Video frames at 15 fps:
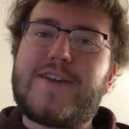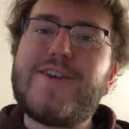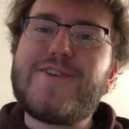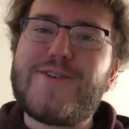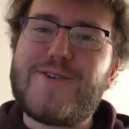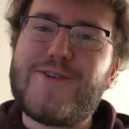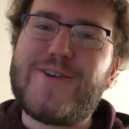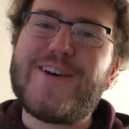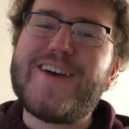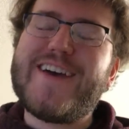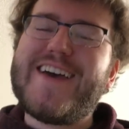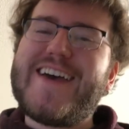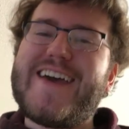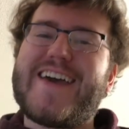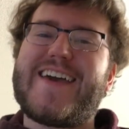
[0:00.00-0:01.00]
new
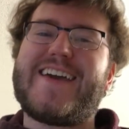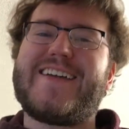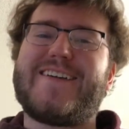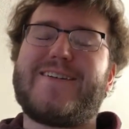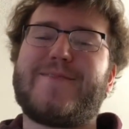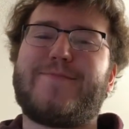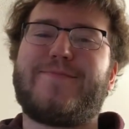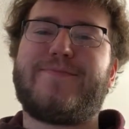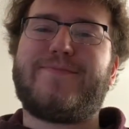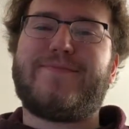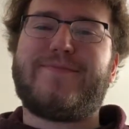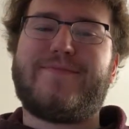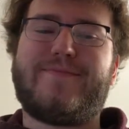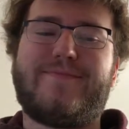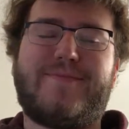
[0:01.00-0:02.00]
in
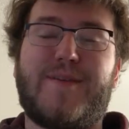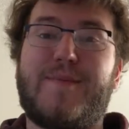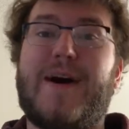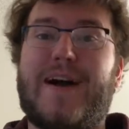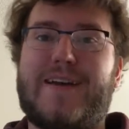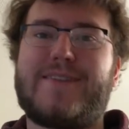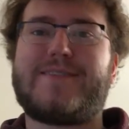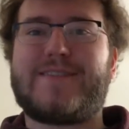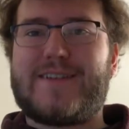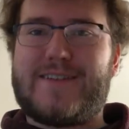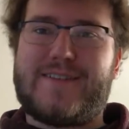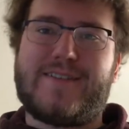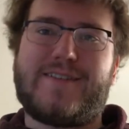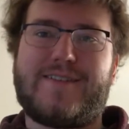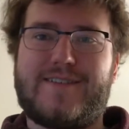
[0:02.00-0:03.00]
the minds and
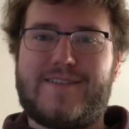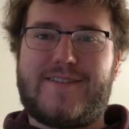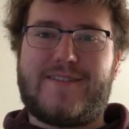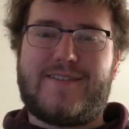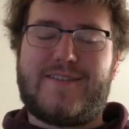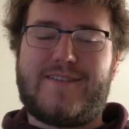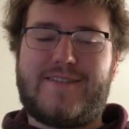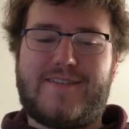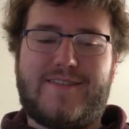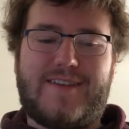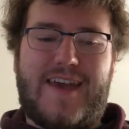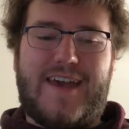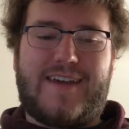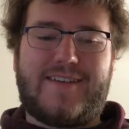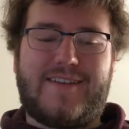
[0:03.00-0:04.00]
in the
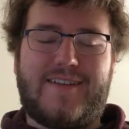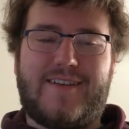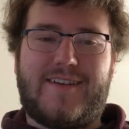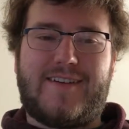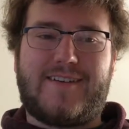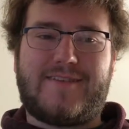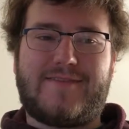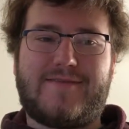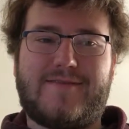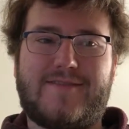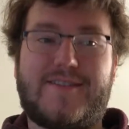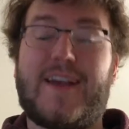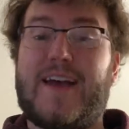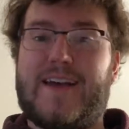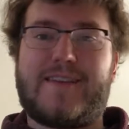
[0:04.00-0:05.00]

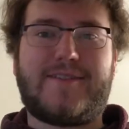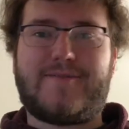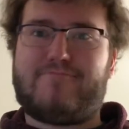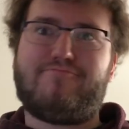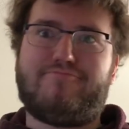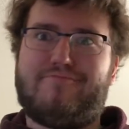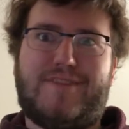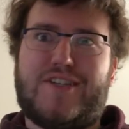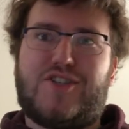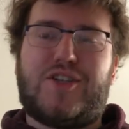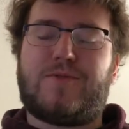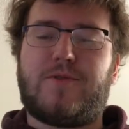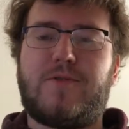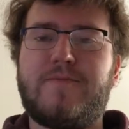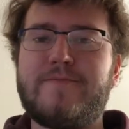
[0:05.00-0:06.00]
science in
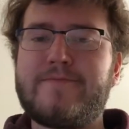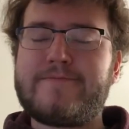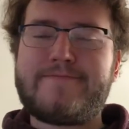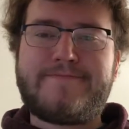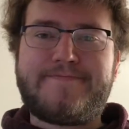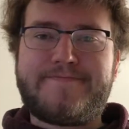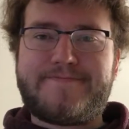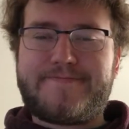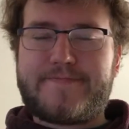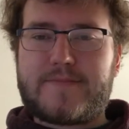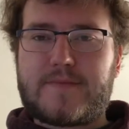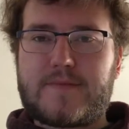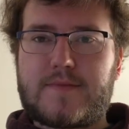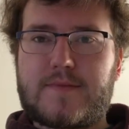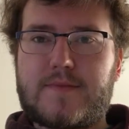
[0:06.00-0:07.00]
general.
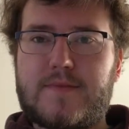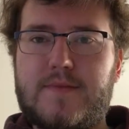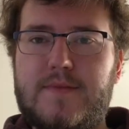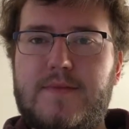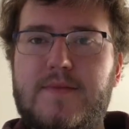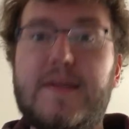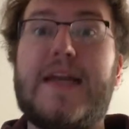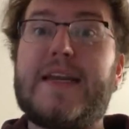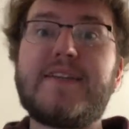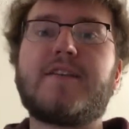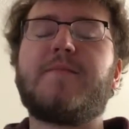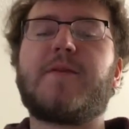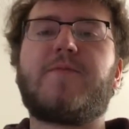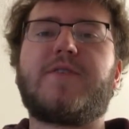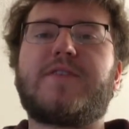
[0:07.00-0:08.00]
And he's
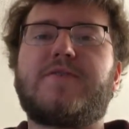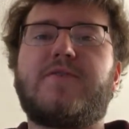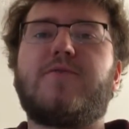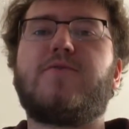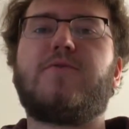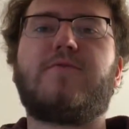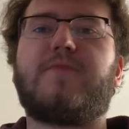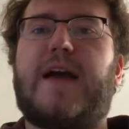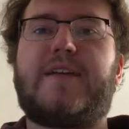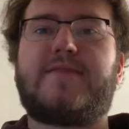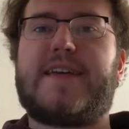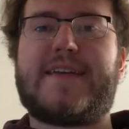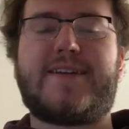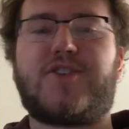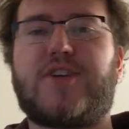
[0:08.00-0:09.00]
coming up with these new
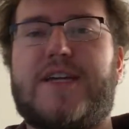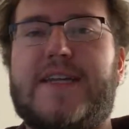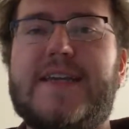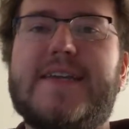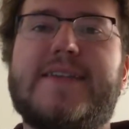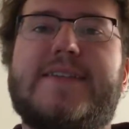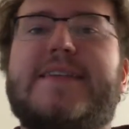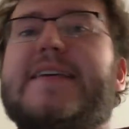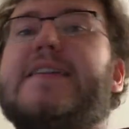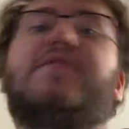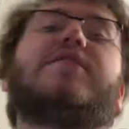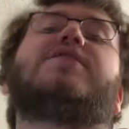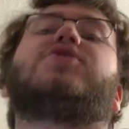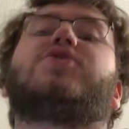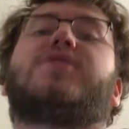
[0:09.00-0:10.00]
outlandish ideas, and
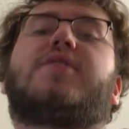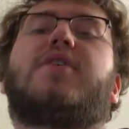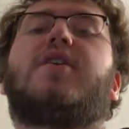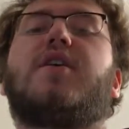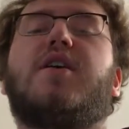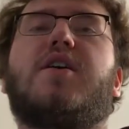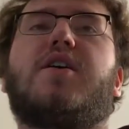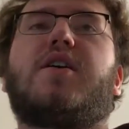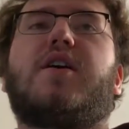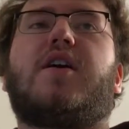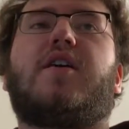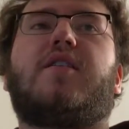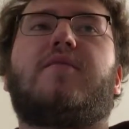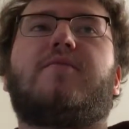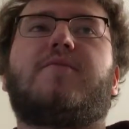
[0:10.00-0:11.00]
Illich is,
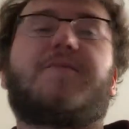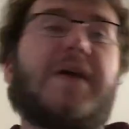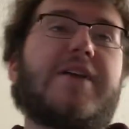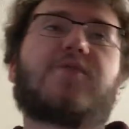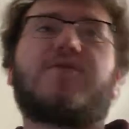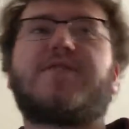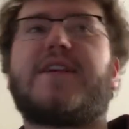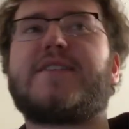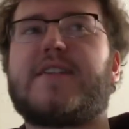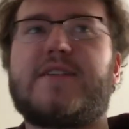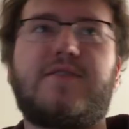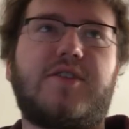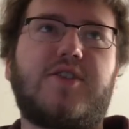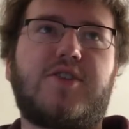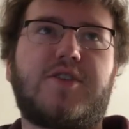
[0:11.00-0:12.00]
Spandrel says
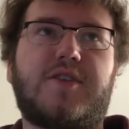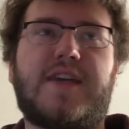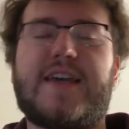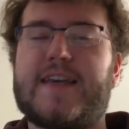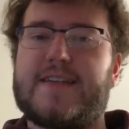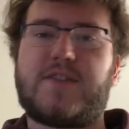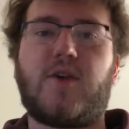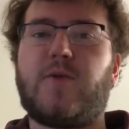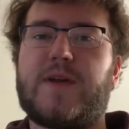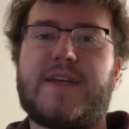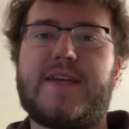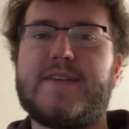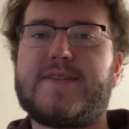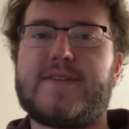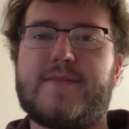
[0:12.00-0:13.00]
Illich is going
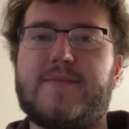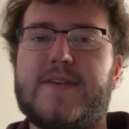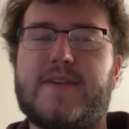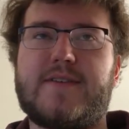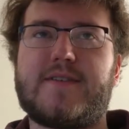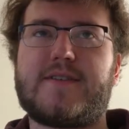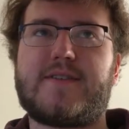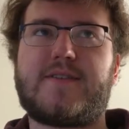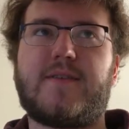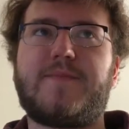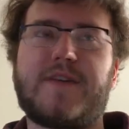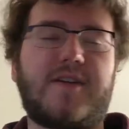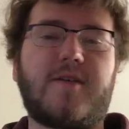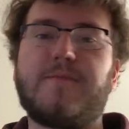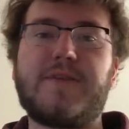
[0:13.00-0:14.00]
against it because it's
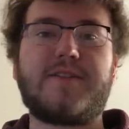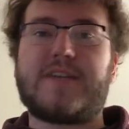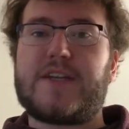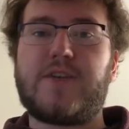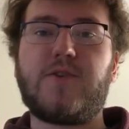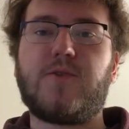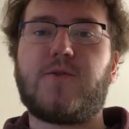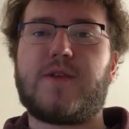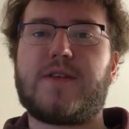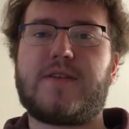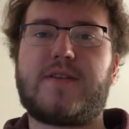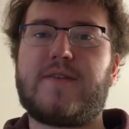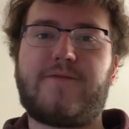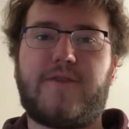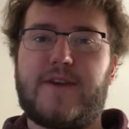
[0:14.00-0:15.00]
something completely new and
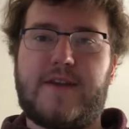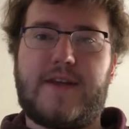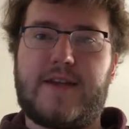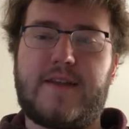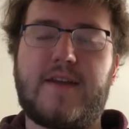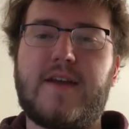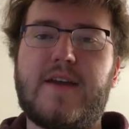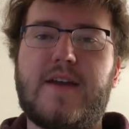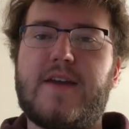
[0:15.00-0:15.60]
different, and